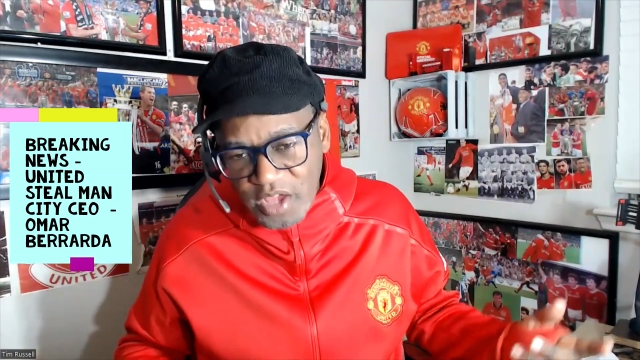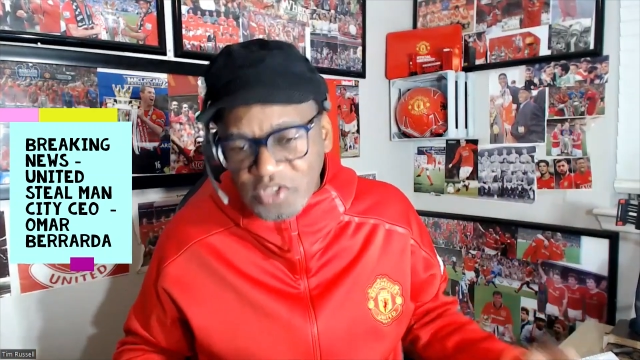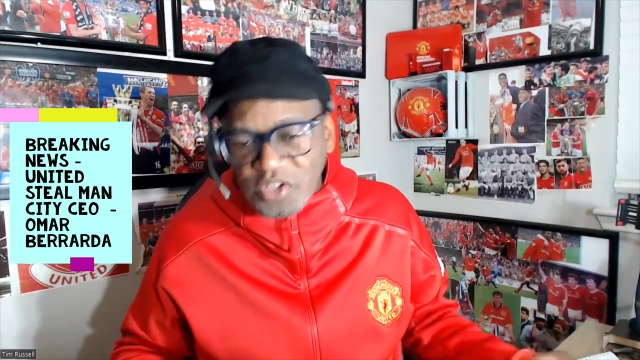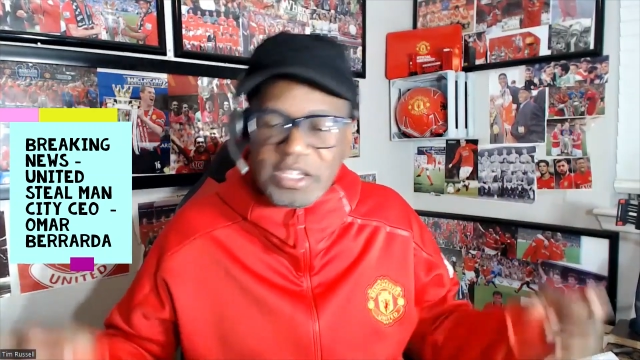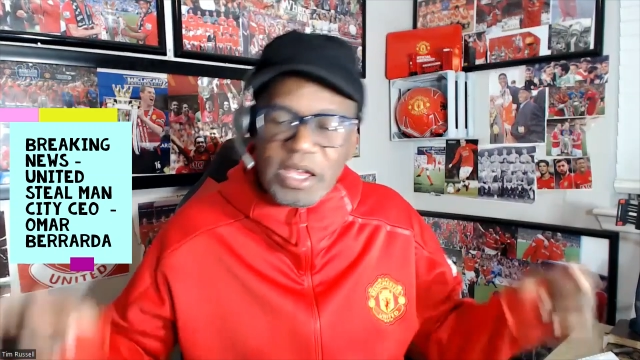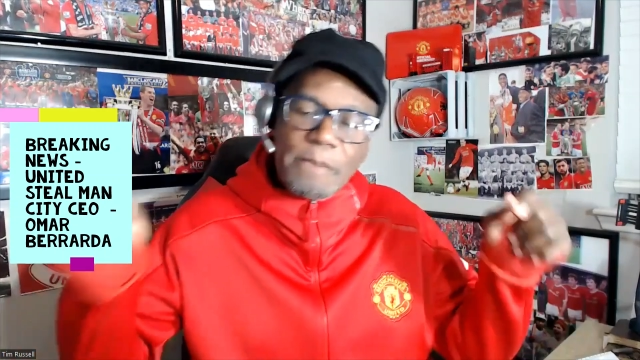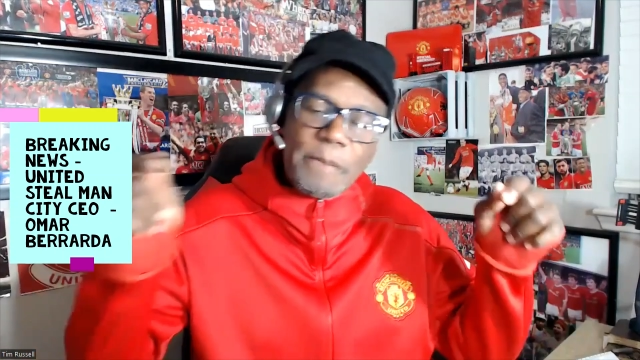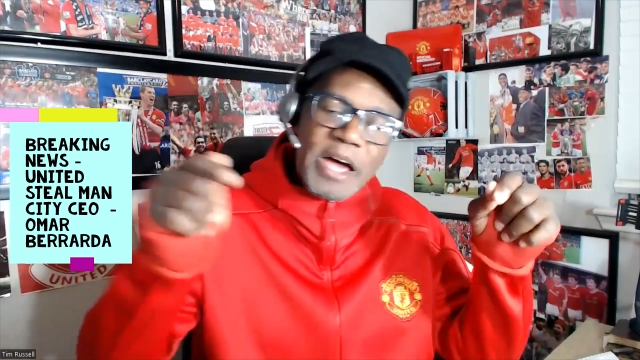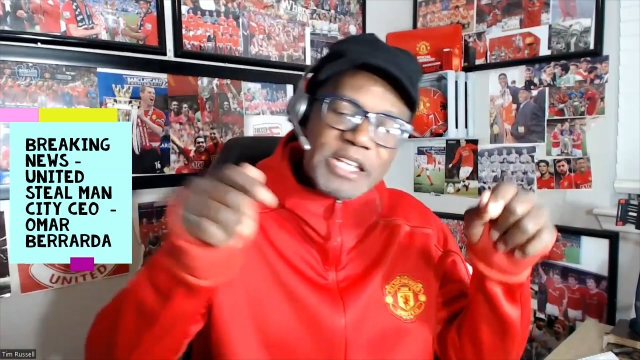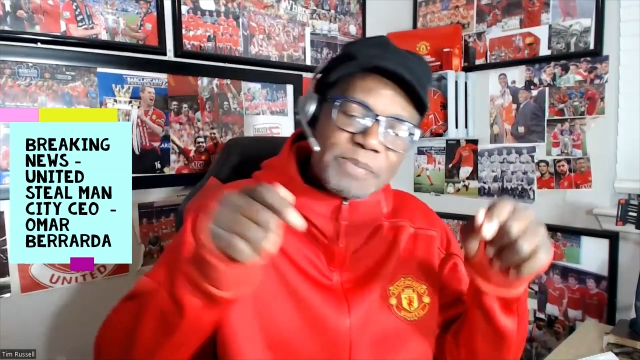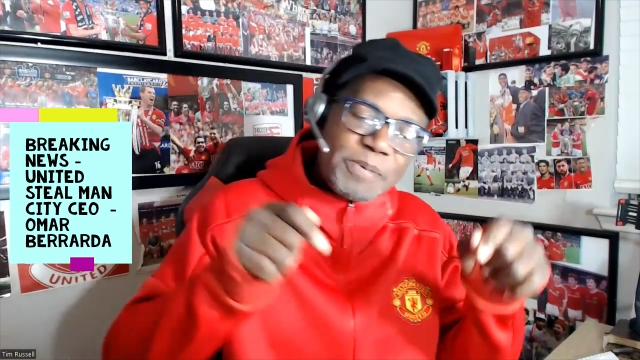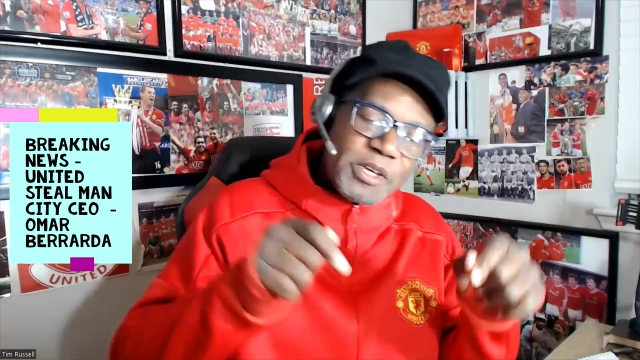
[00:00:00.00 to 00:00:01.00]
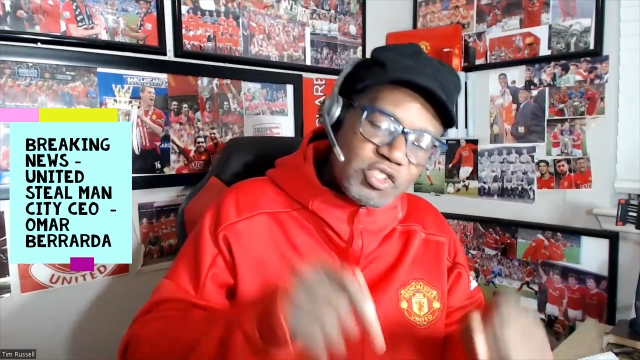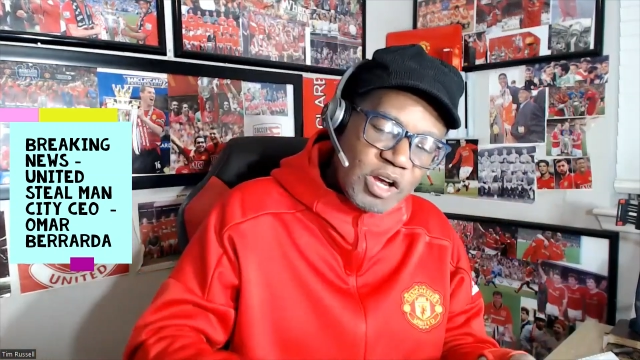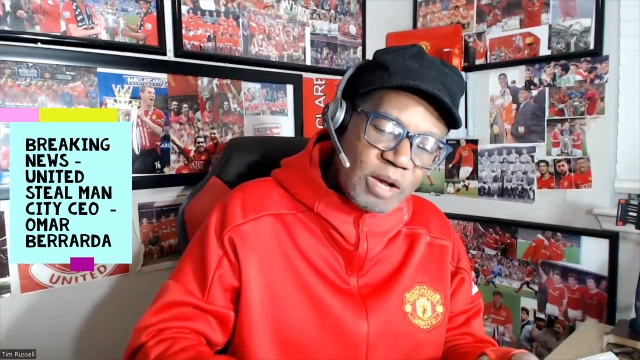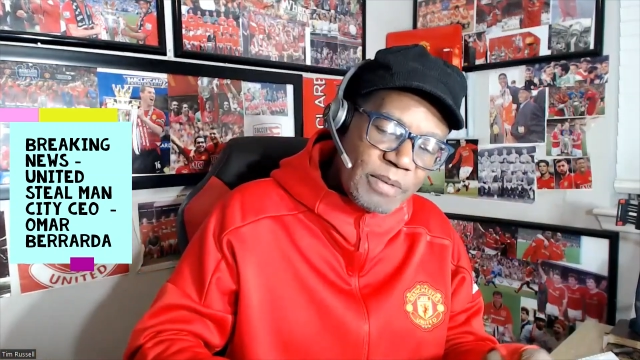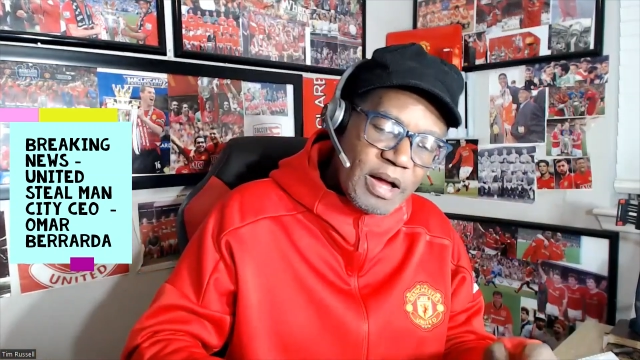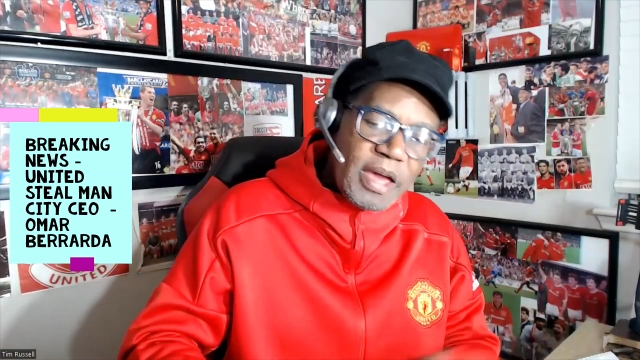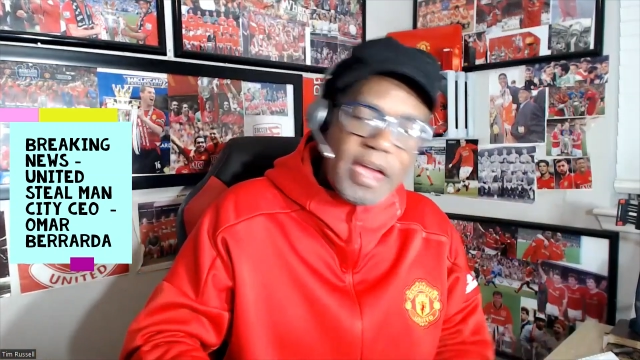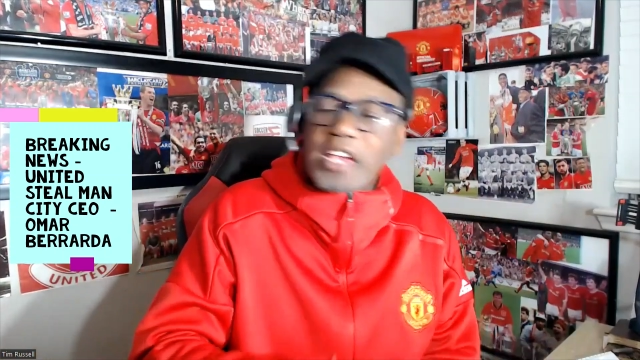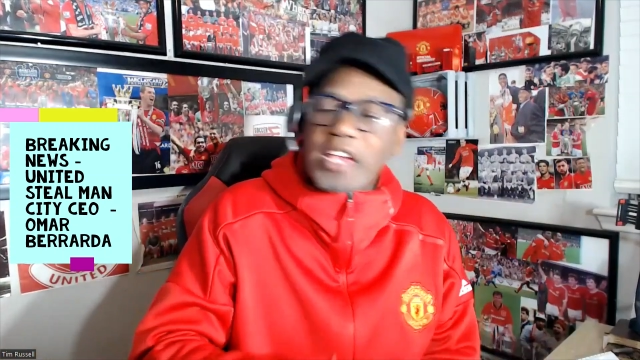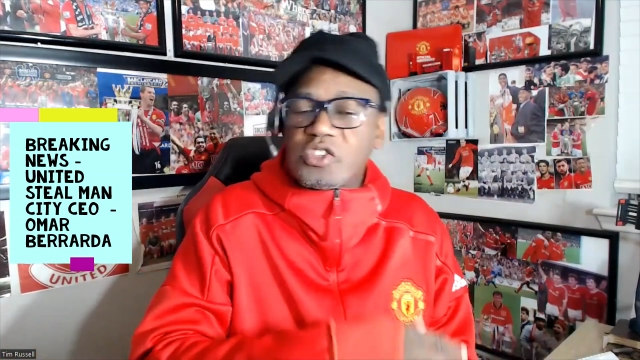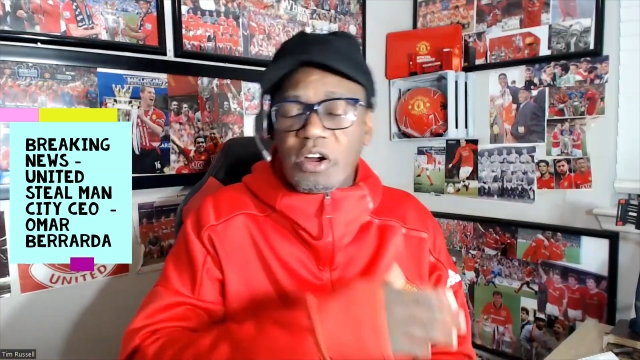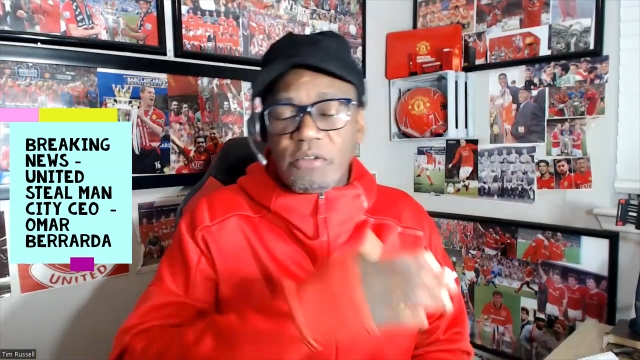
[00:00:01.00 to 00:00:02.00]
So there must be drama.
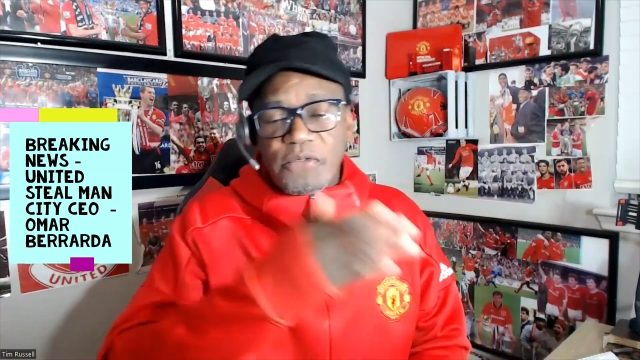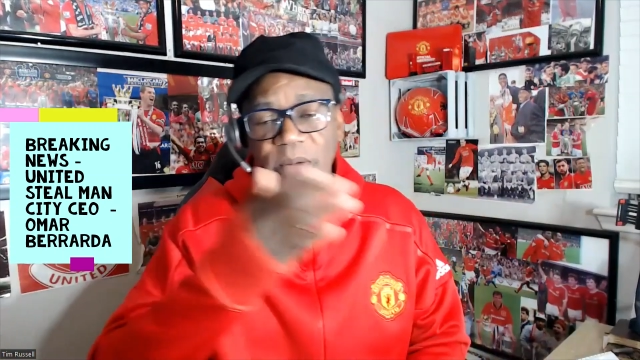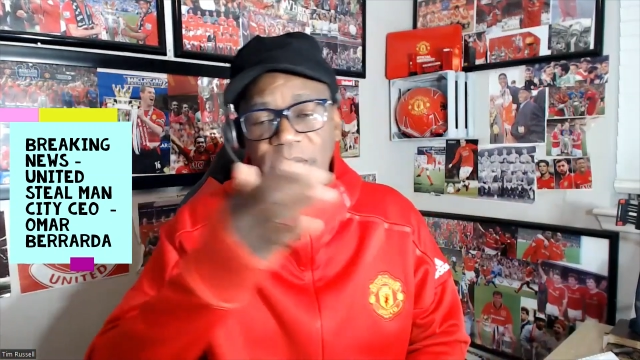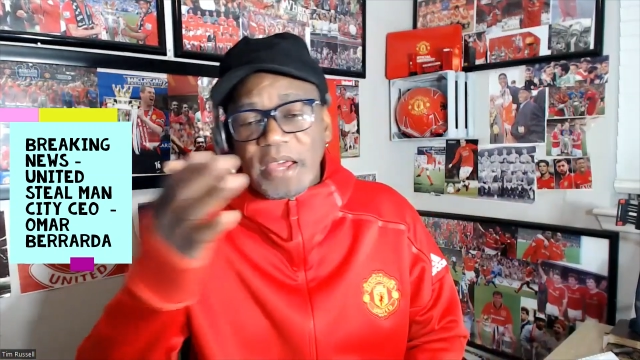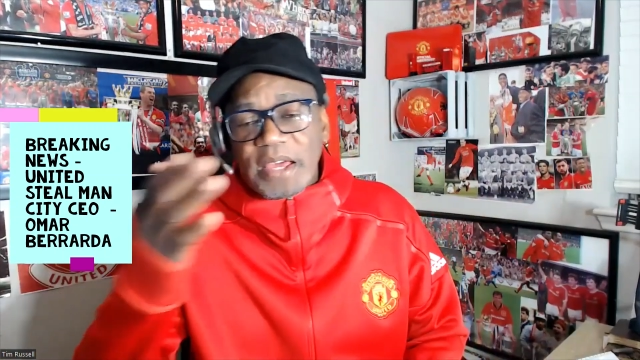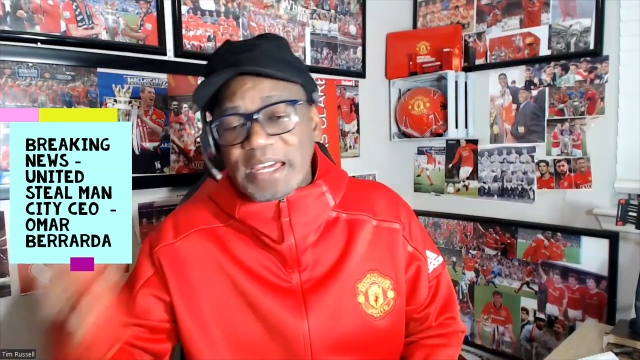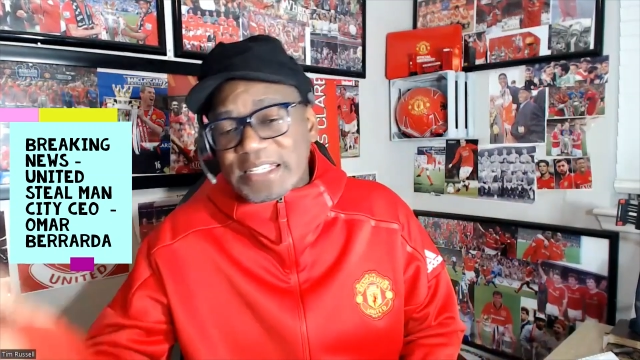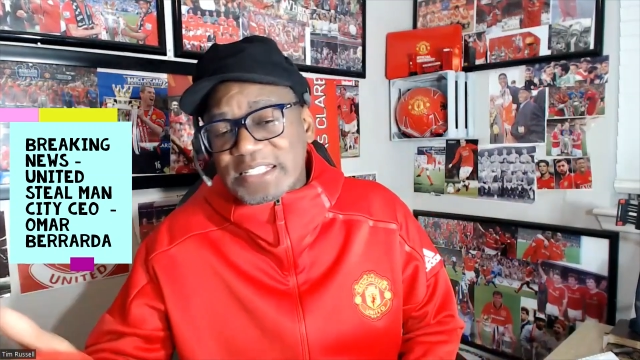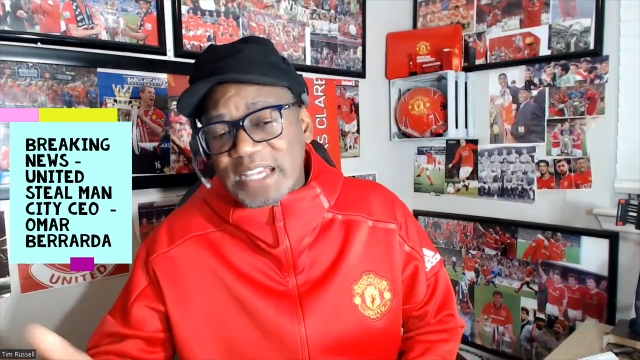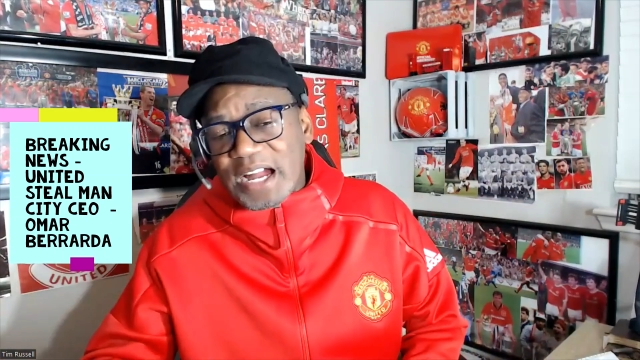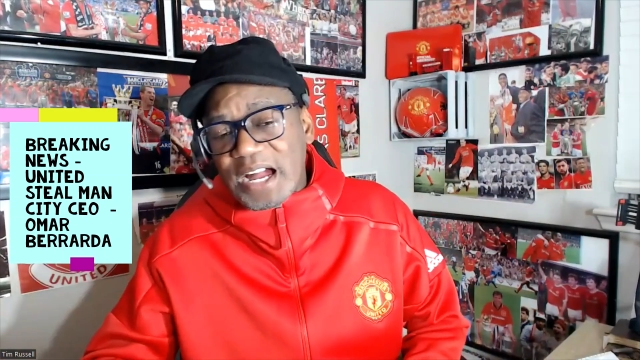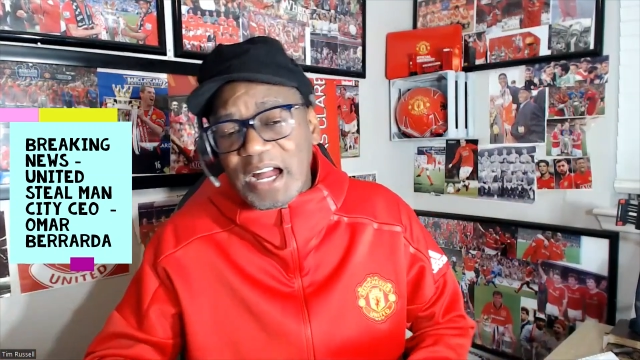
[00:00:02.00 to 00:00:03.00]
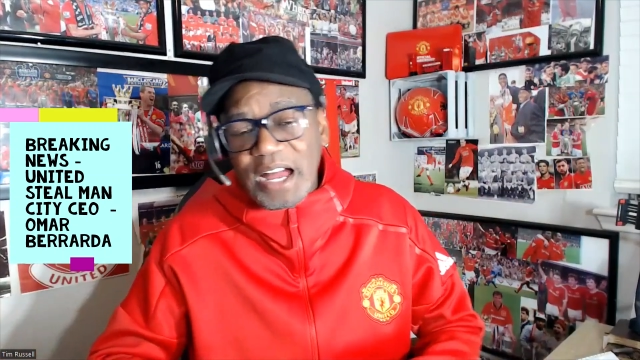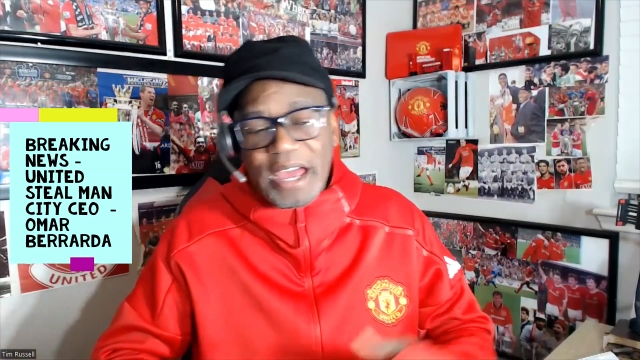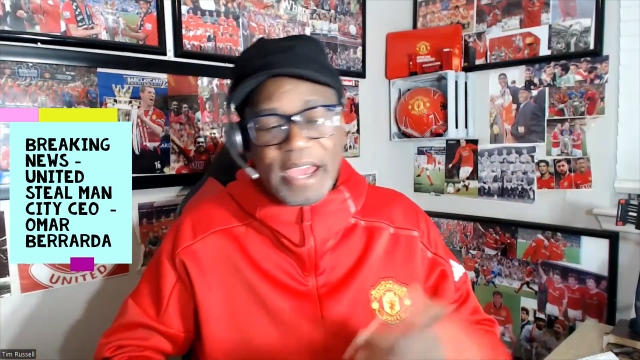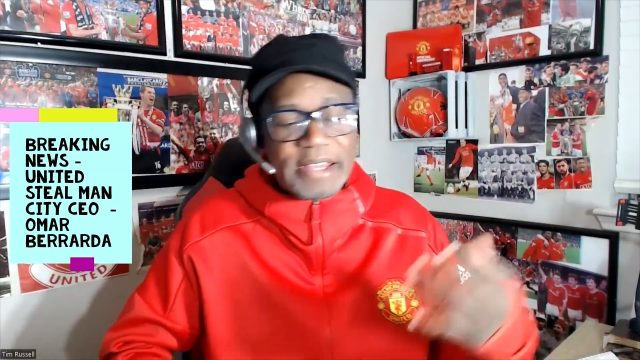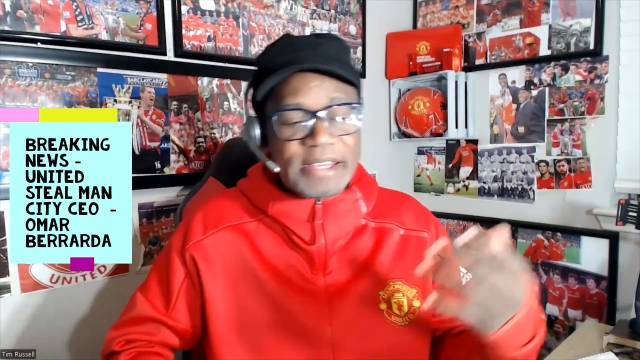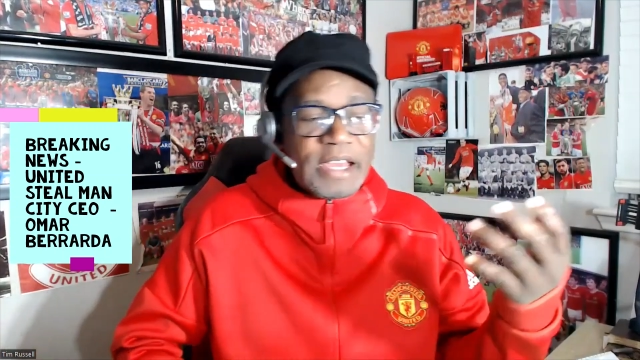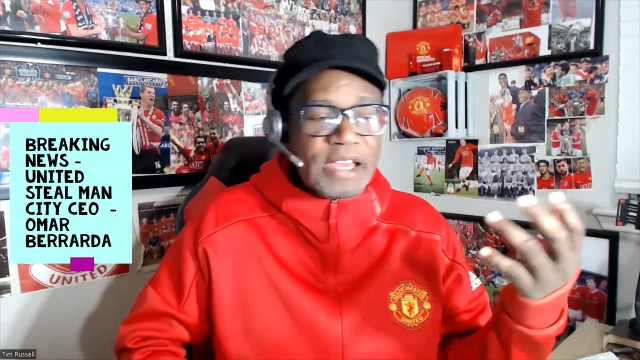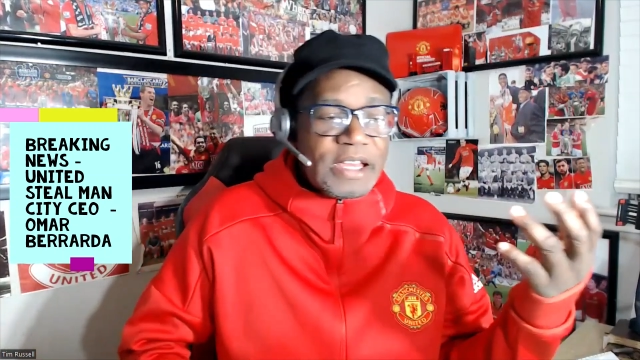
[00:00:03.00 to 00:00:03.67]
It's gone from Qatar and